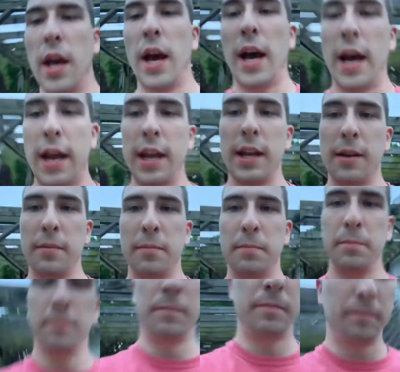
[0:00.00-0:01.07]
I
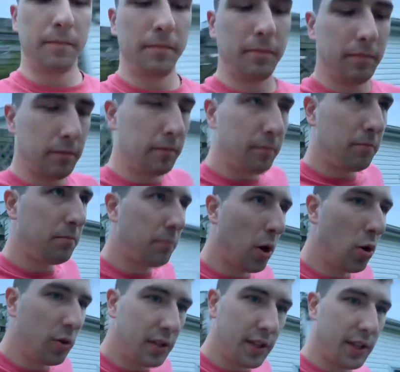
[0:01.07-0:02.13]
am
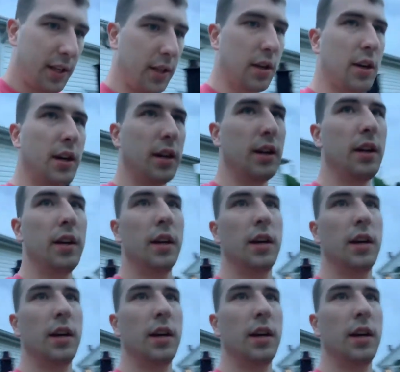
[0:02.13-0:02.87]
posting or